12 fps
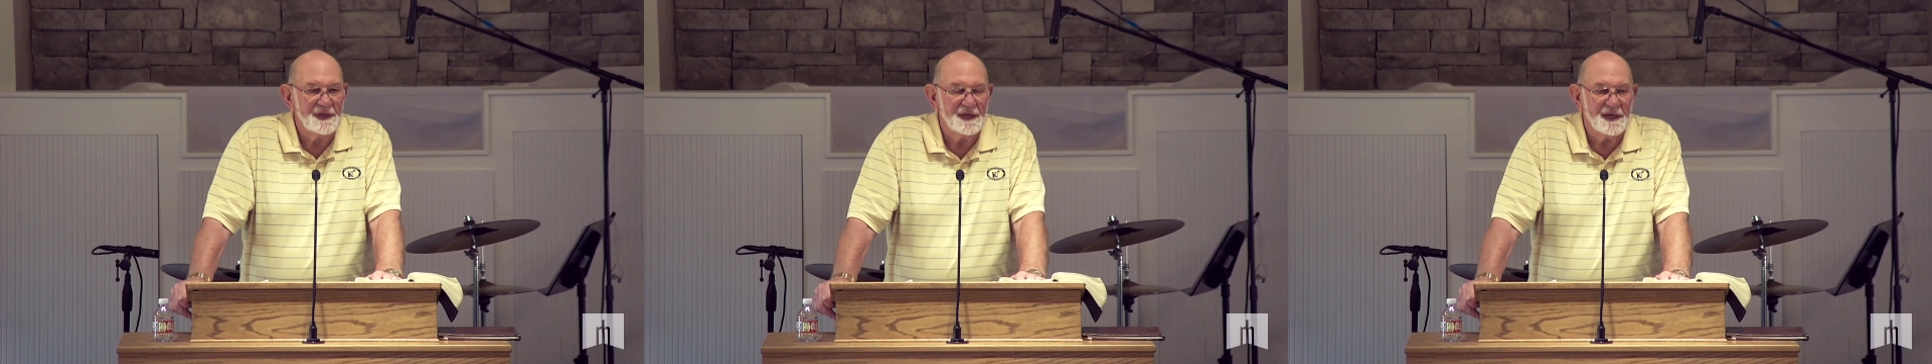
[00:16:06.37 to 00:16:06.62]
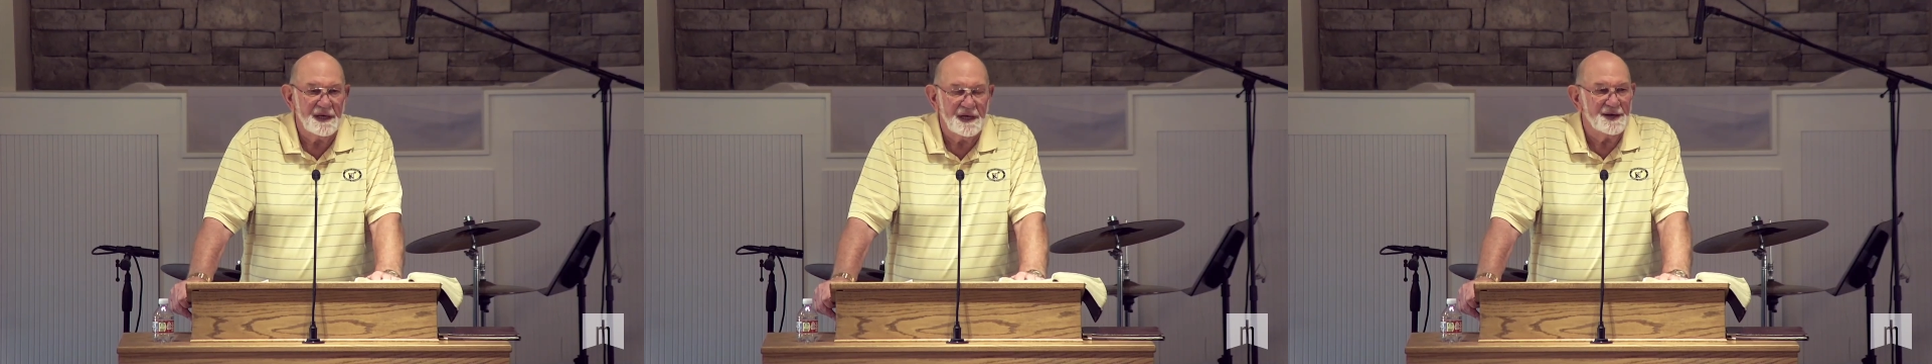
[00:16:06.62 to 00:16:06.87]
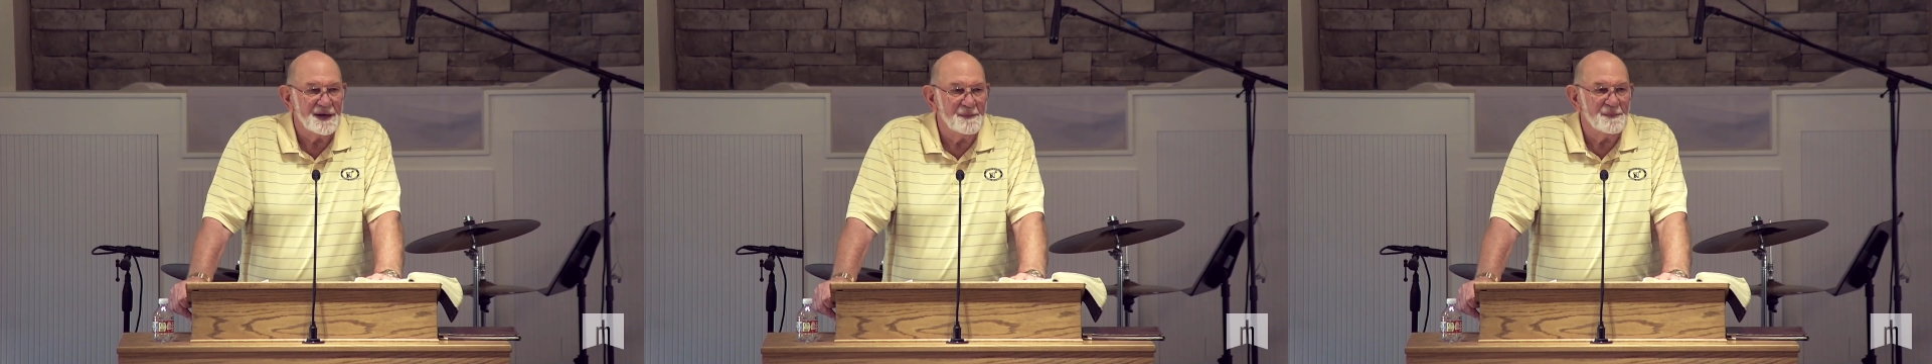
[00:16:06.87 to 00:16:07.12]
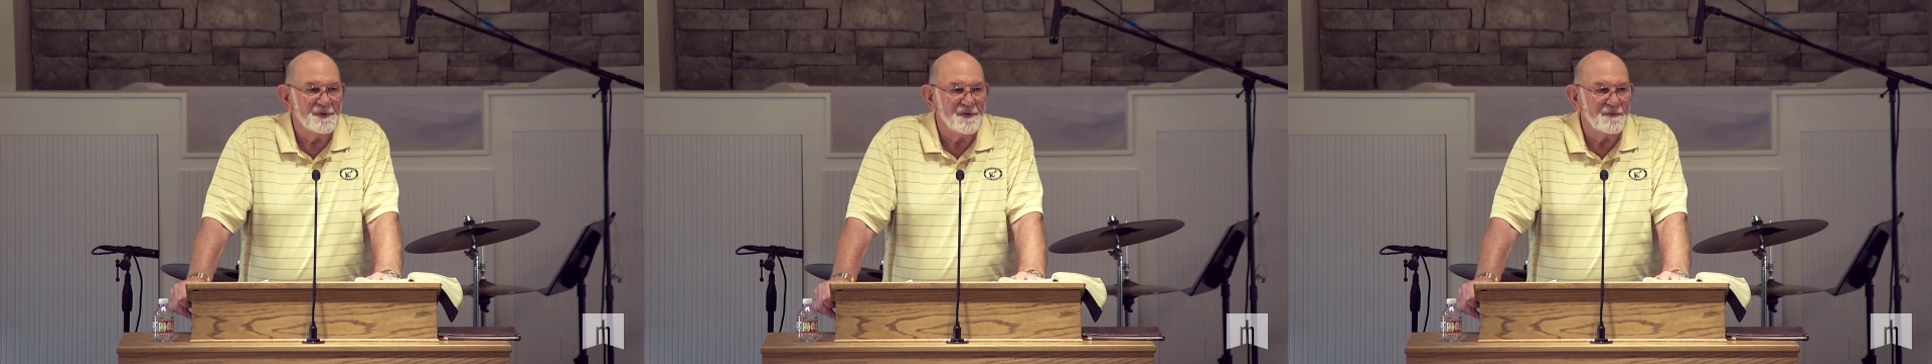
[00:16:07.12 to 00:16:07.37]
Uh, a
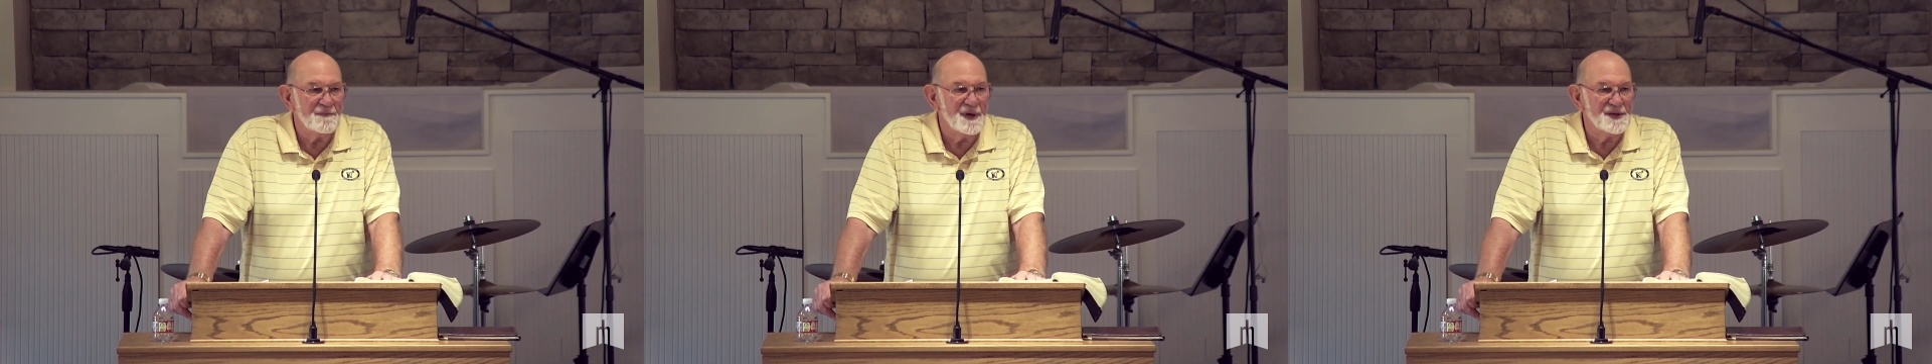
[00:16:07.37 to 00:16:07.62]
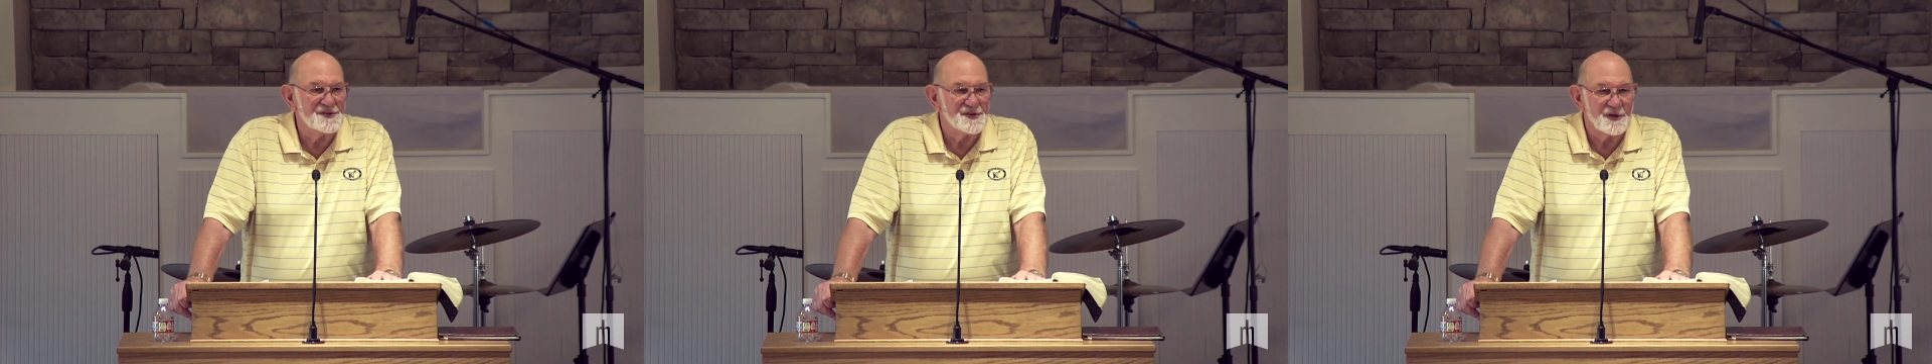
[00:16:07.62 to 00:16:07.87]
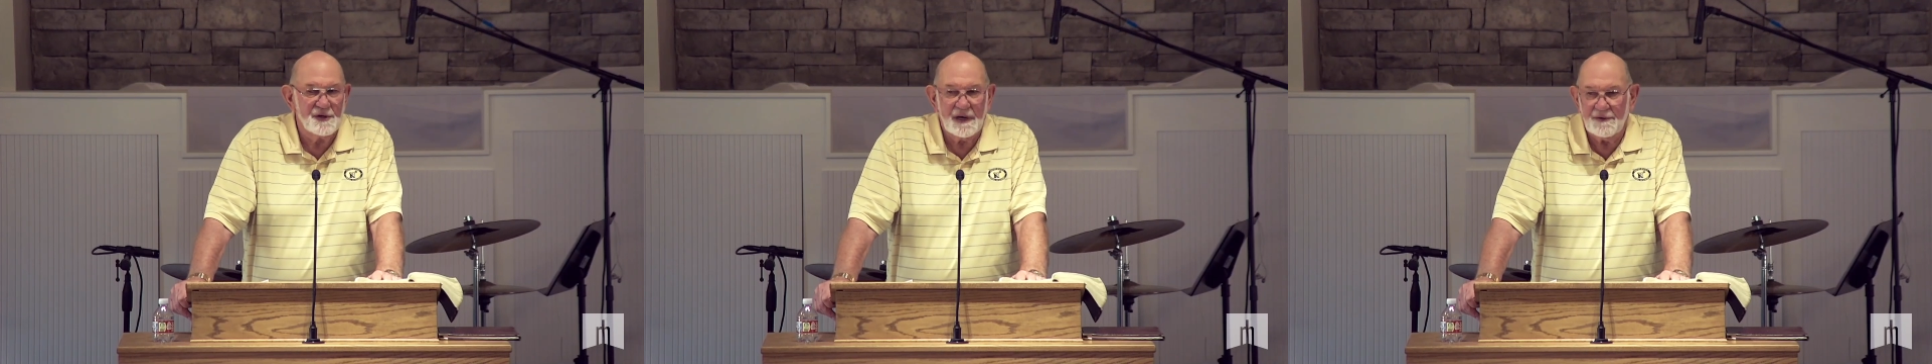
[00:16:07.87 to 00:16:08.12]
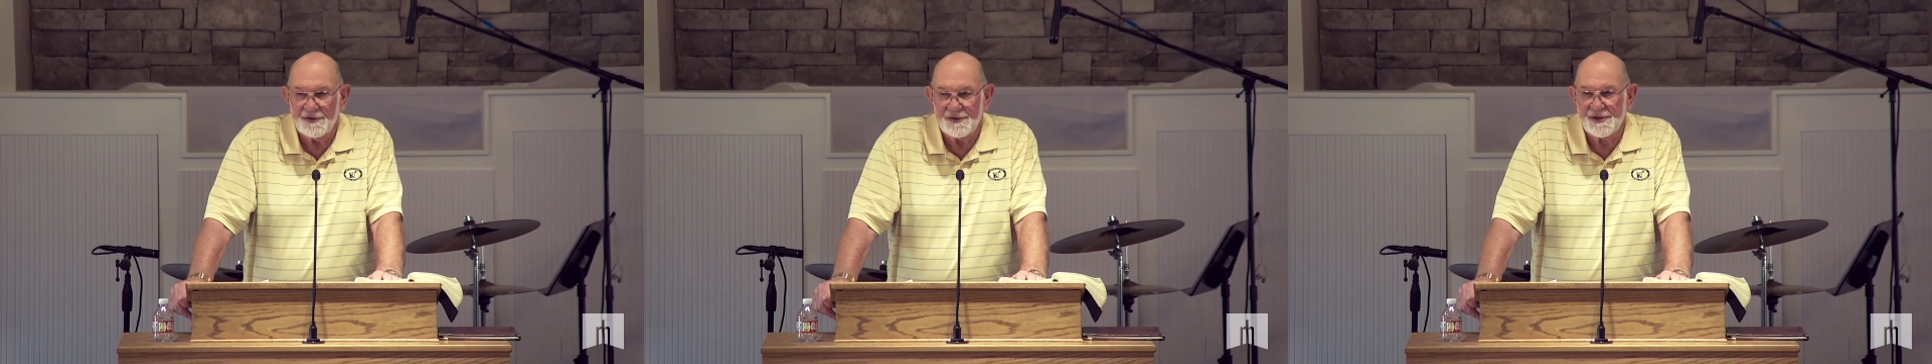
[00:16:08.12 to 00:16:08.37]
number of months ago, I
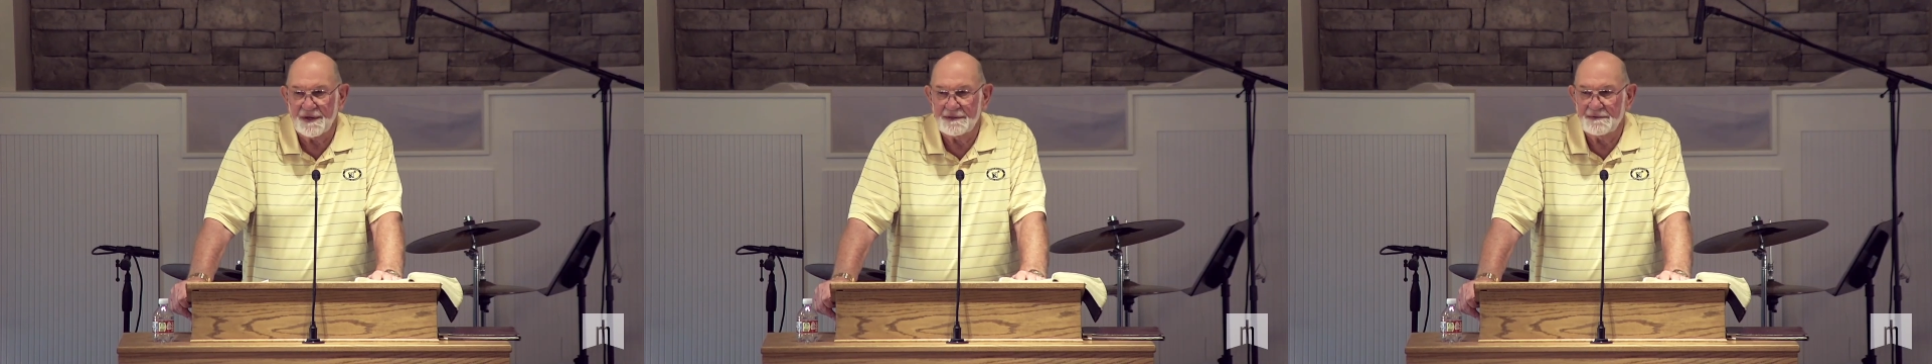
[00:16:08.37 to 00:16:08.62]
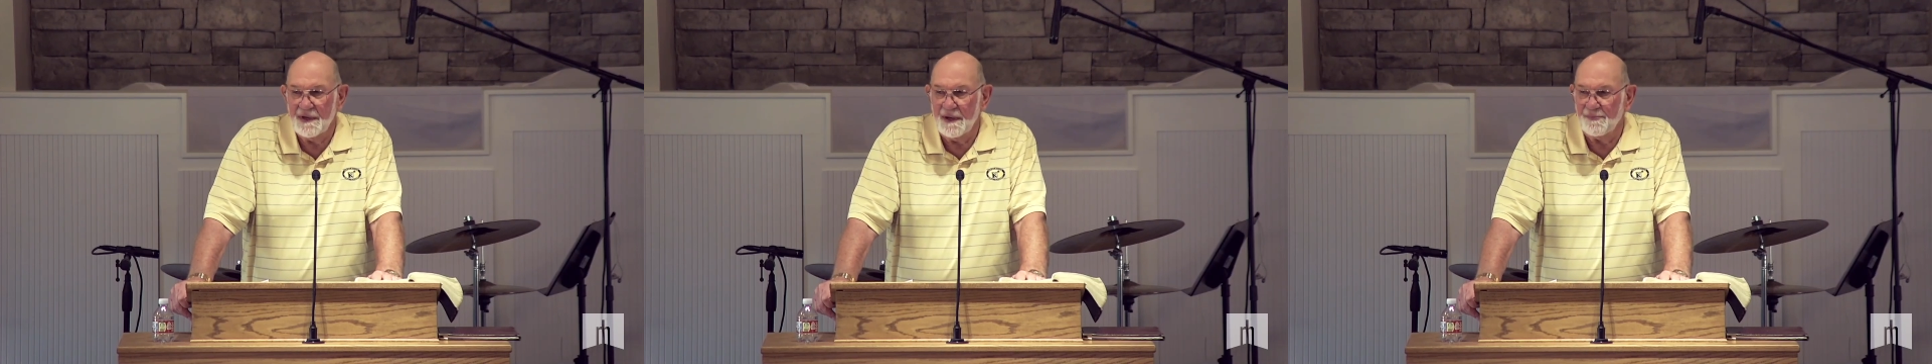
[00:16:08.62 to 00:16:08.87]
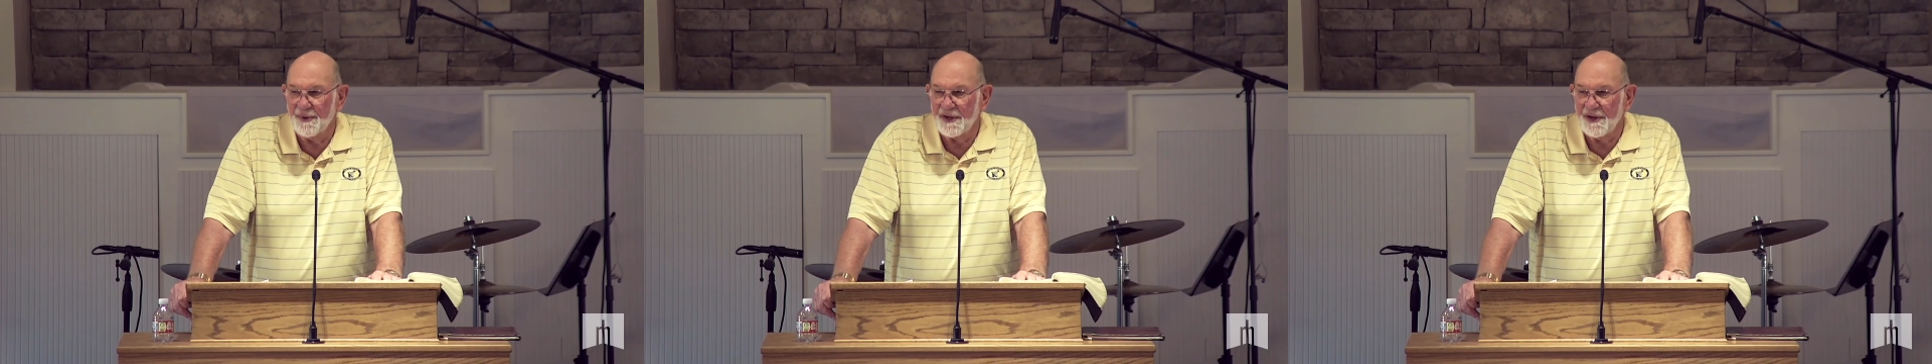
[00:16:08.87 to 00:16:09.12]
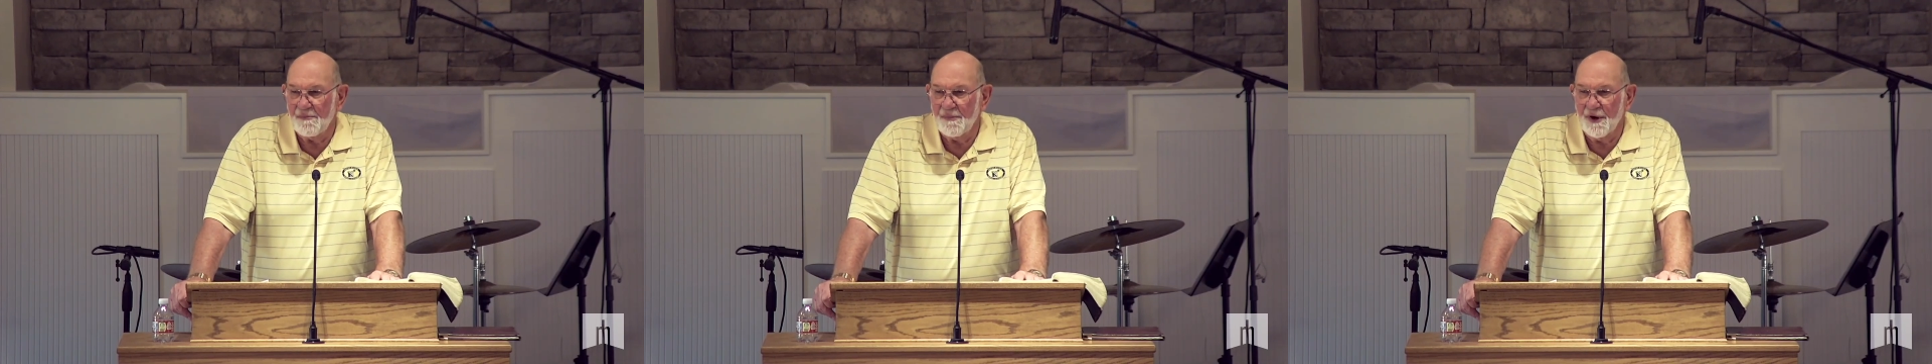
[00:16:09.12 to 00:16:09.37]
was I picked
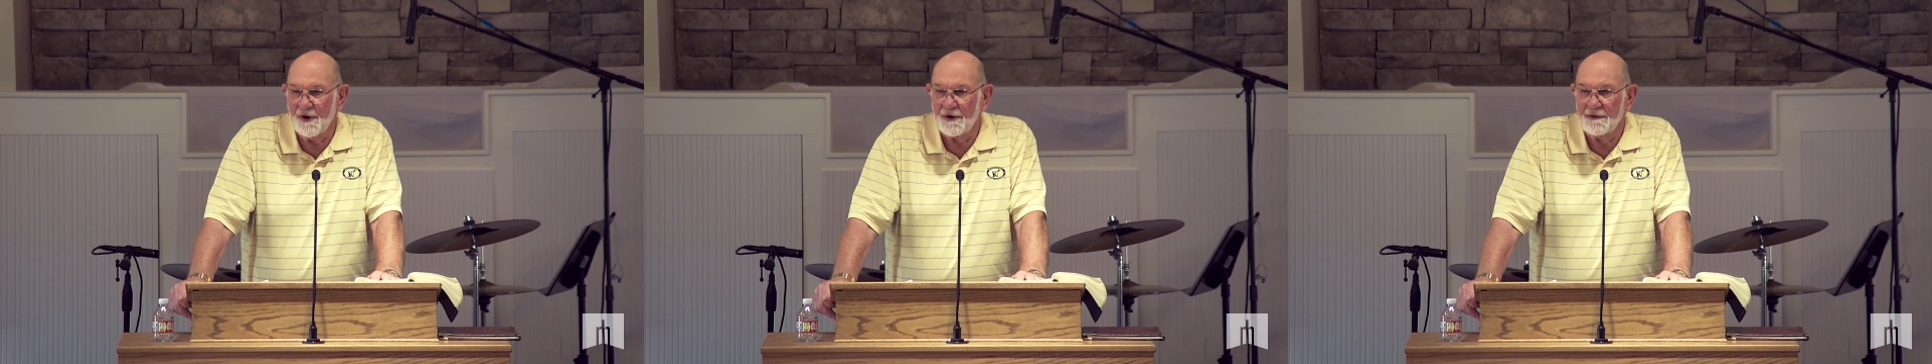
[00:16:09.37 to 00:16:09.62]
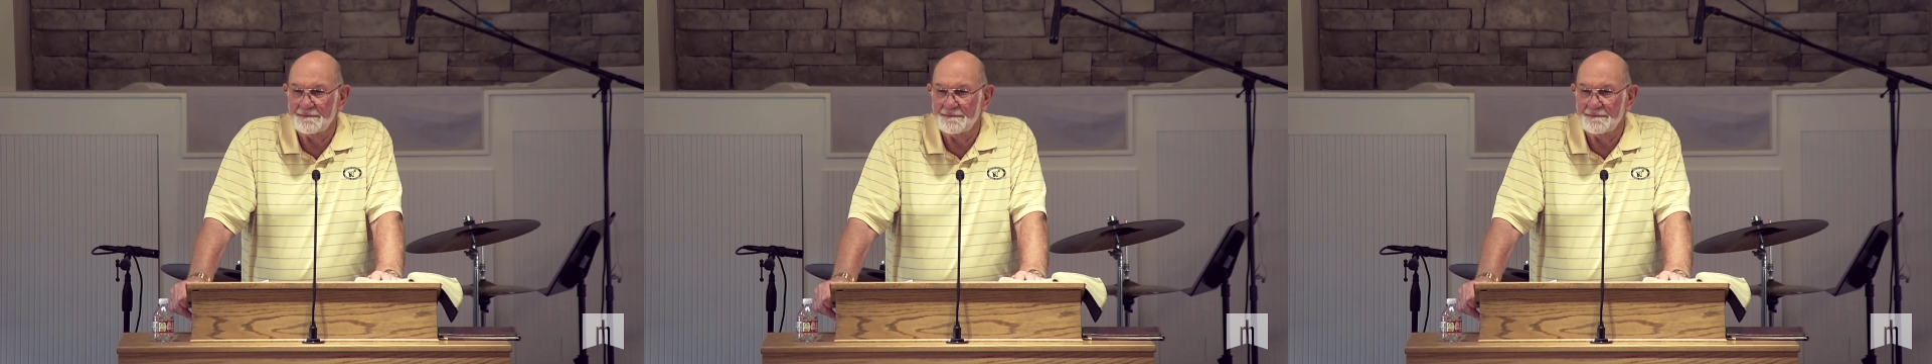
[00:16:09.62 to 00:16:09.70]
up Mark